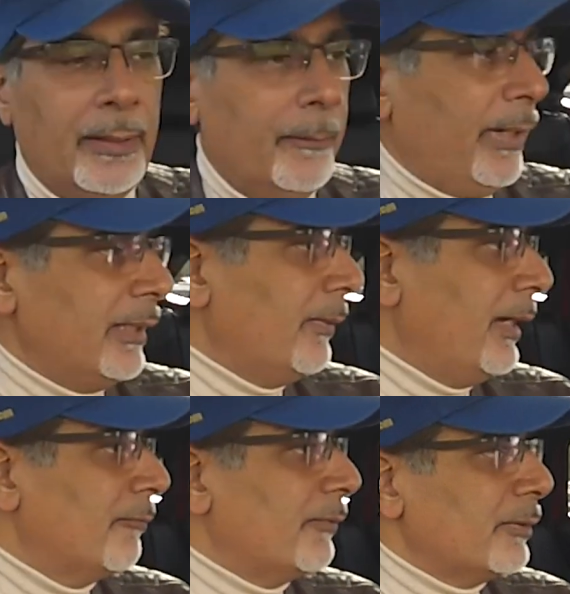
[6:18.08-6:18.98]
By the way, I
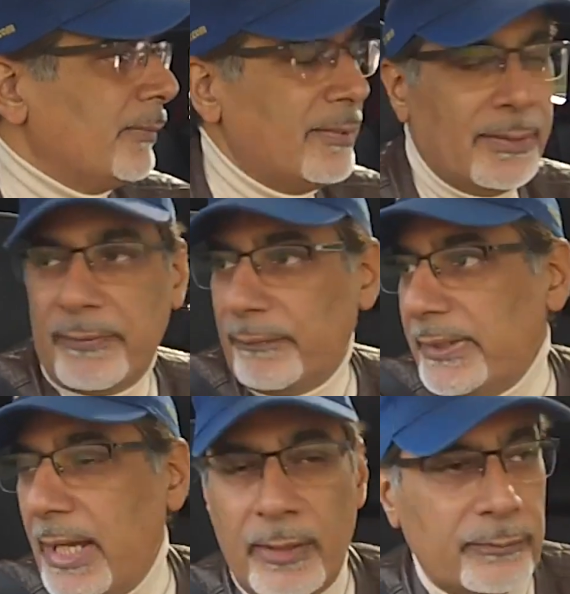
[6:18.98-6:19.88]
forgot to mention
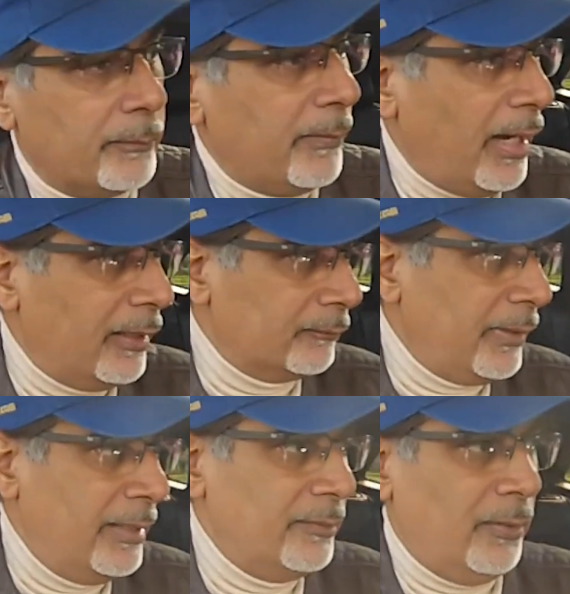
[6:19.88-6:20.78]
300-mile
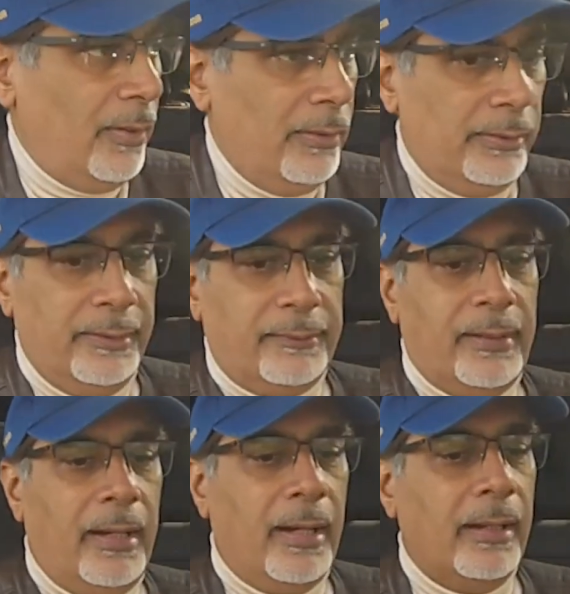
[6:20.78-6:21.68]
range on this
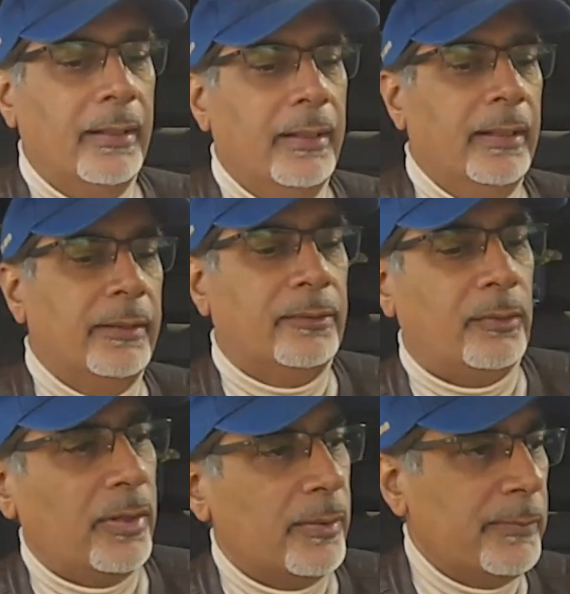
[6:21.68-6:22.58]
car. It's
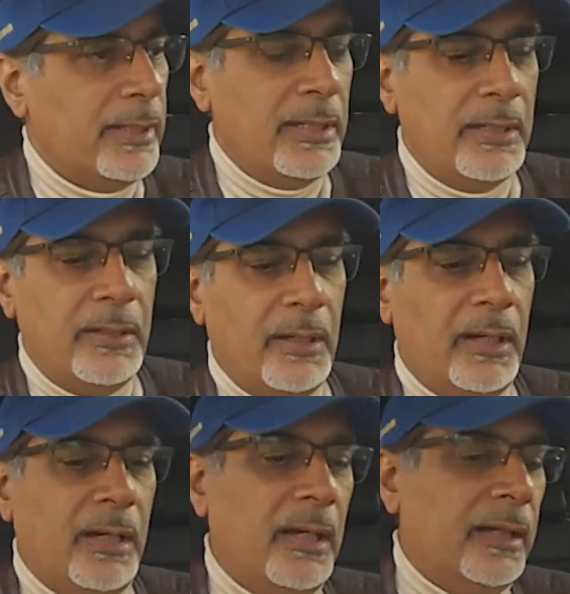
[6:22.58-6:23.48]
showing me
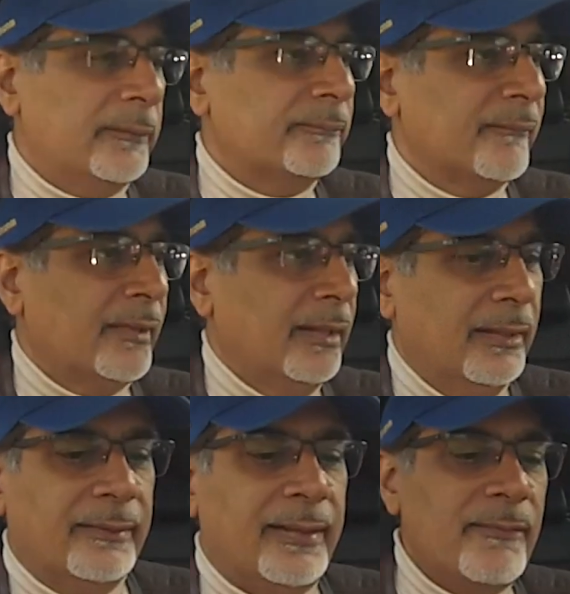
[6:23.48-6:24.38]

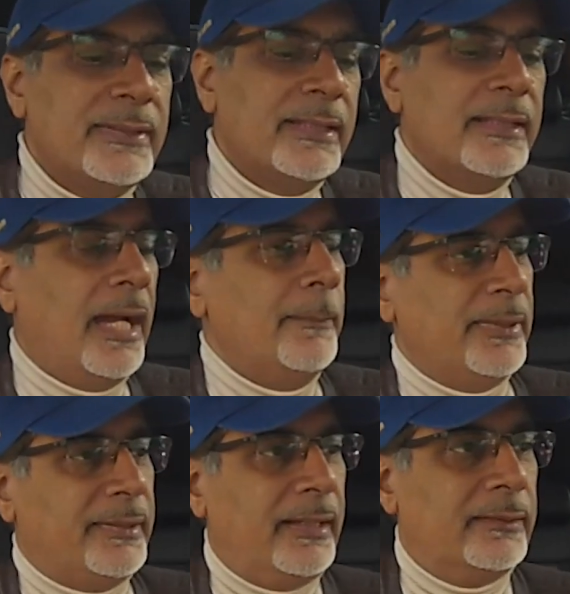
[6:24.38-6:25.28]

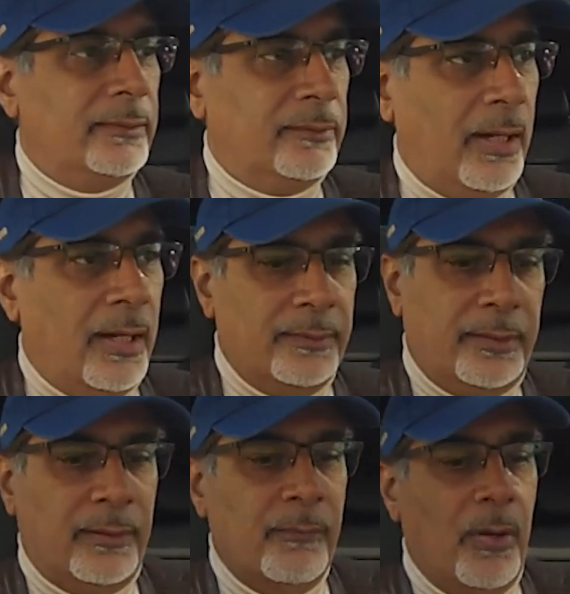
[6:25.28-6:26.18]
79% charge at
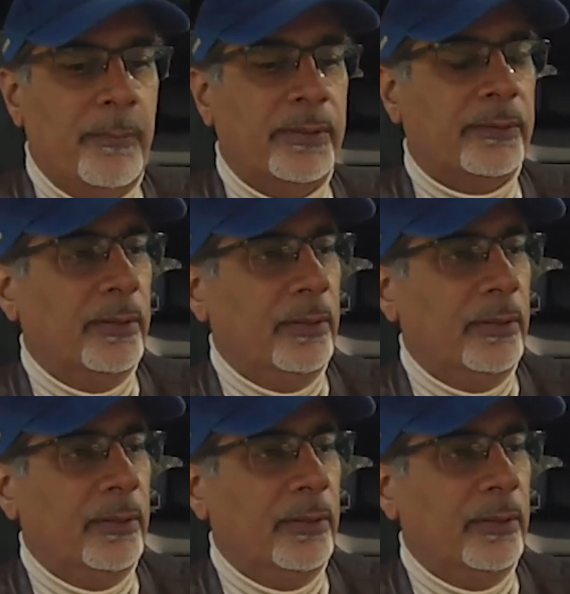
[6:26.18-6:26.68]
the moment